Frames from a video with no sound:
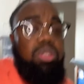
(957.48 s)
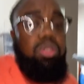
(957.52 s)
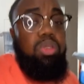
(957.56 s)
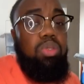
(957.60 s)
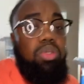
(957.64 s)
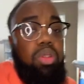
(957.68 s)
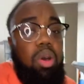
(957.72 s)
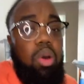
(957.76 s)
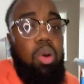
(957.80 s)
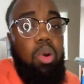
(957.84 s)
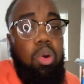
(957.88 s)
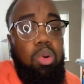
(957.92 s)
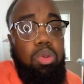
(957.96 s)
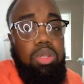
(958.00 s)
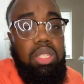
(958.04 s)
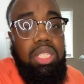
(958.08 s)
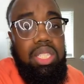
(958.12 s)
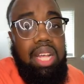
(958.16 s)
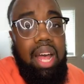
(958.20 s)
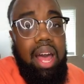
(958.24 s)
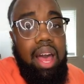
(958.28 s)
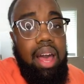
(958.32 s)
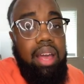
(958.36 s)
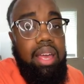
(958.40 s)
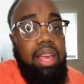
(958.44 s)
to do the whole
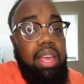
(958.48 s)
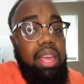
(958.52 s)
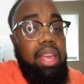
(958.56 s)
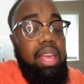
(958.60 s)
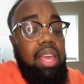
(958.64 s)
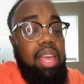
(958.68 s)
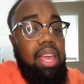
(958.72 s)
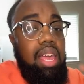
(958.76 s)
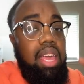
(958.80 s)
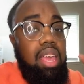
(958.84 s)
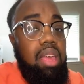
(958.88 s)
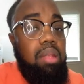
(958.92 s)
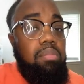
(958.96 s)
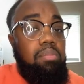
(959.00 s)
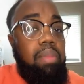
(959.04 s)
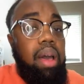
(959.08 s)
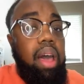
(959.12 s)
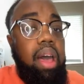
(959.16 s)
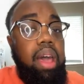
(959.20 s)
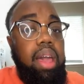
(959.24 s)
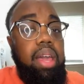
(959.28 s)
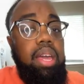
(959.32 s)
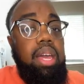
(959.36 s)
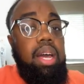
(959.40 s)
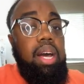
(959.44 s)
sock in
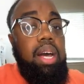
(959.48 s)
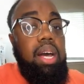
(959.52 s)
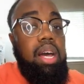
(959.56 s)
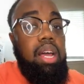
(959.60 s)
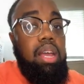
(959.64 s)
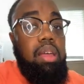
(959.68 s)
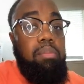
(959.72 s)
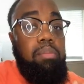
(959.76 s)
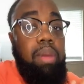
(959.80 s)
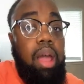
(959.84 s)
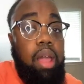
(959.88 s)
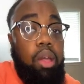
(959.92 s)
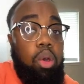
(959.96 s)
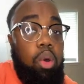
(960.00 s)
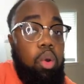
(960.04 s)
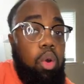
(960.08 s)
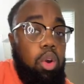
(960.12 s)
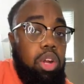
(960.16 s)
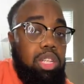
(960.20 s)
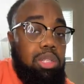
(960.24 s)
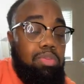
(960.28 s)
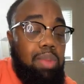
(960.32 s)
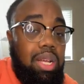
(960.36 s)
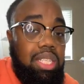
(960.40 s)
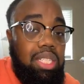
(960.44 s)
my
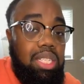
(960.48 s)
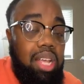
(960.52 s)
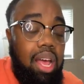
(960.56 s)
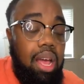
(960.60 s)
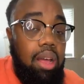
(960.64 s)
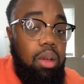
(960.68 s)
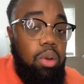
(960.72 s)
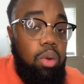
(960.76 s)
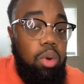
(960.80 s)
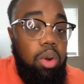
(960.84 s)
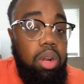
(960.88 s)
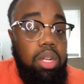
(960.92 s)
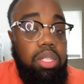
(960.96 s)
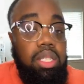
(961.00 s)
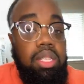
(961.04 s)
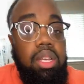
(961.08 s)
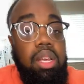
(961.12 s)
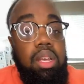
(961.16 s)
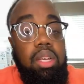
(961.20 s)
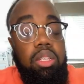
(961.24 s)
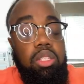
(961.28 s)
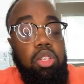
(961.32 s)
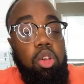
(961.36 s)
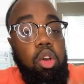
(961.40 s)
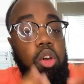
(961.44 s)
course, my sock course.
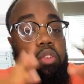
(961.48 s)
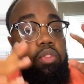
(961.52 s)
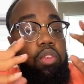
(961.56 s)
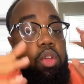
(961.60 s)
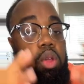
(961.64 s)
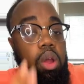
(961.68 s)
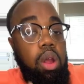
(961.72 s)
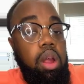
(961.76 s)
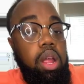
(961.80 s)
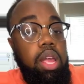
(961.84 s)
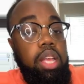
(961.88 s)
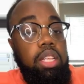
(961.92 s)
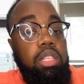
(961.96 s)
So if you're